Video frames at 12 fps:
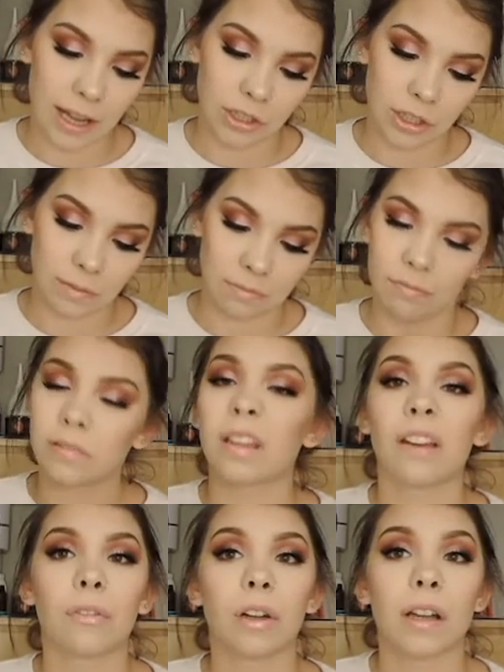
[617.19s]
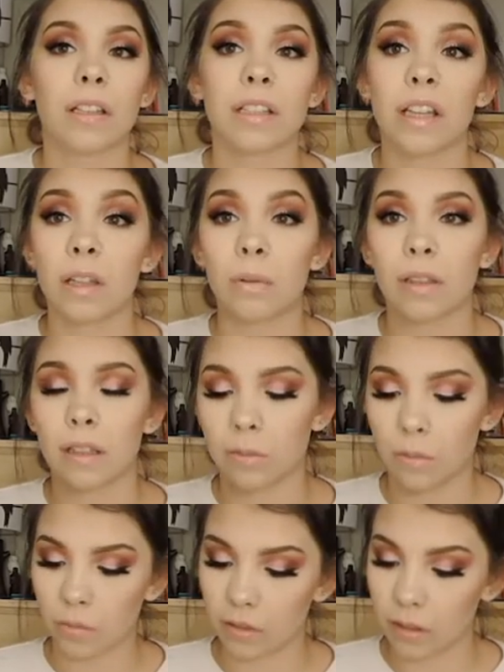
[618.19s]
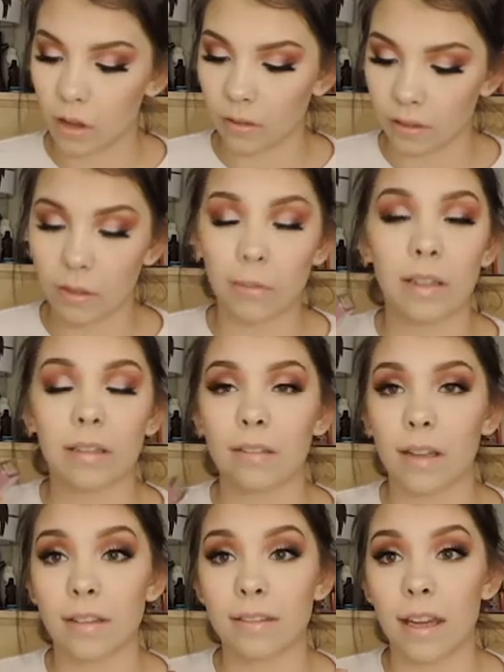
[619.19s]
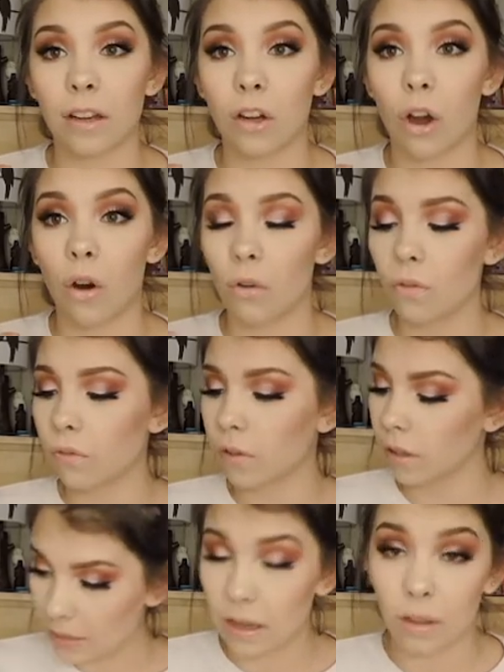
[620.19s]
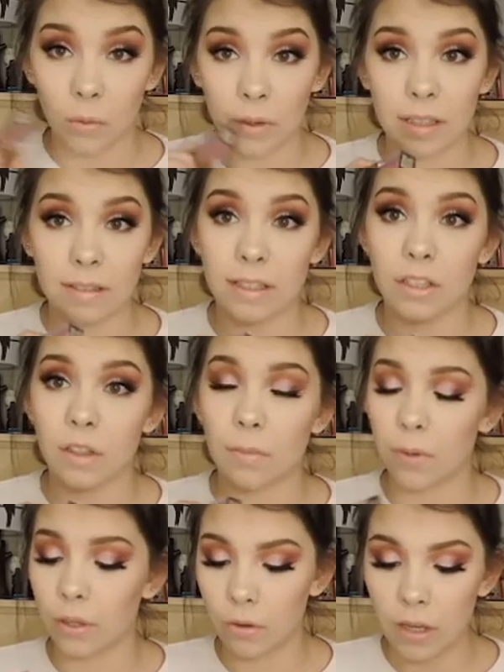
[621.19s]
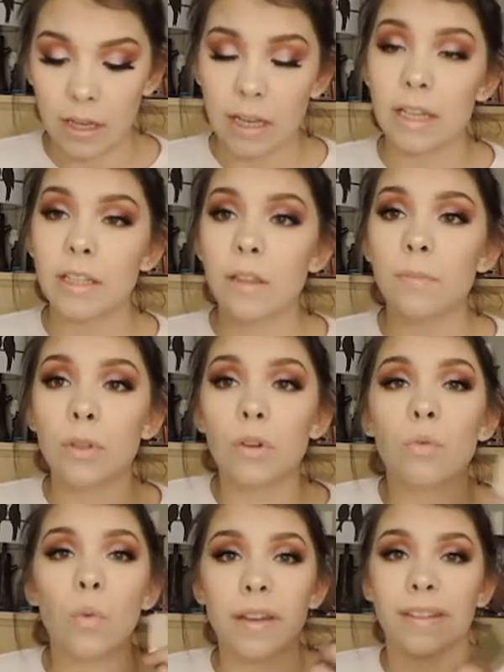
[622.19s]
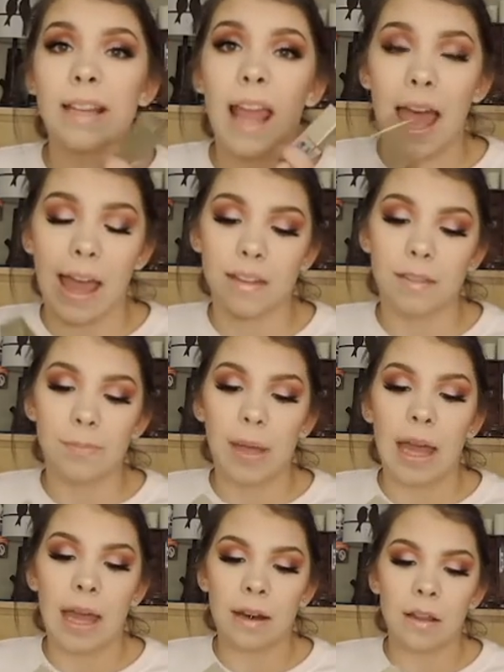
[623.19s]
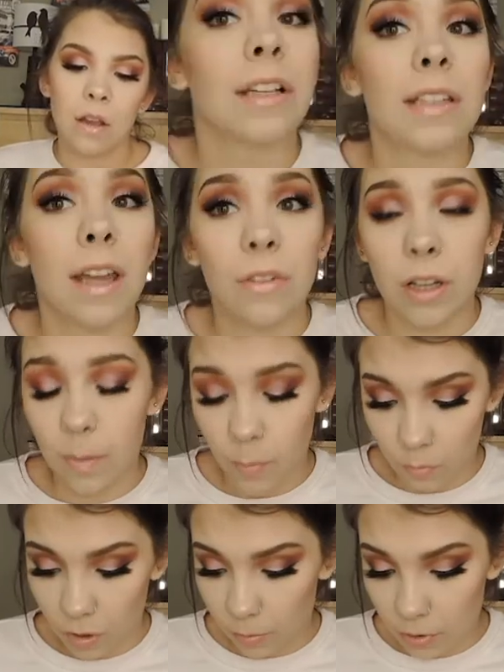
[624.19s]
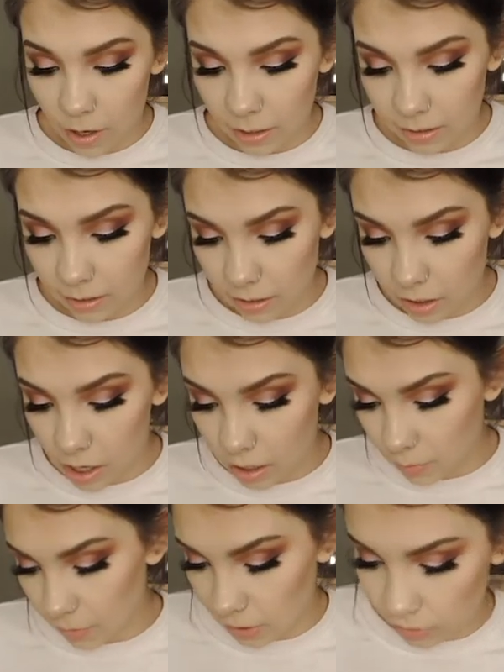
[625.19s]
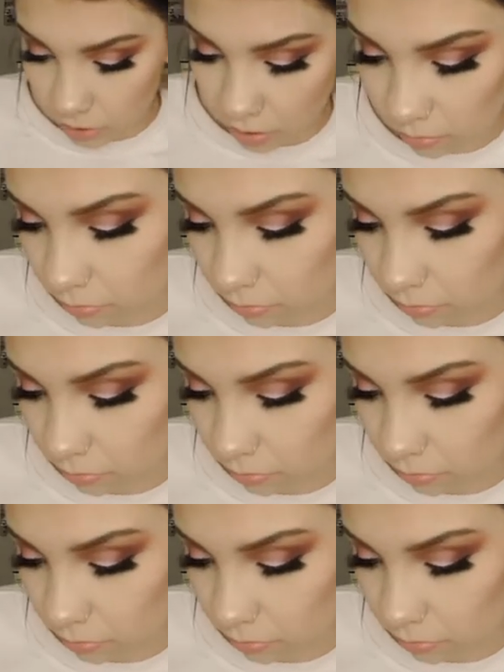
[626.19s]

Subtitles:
Actually, I forgot to tell you what this one was called. This one is Sunset Cove, and the other one is Into the Blue. Into the Blue wasn't as bad. I just have a couple more products to talk about.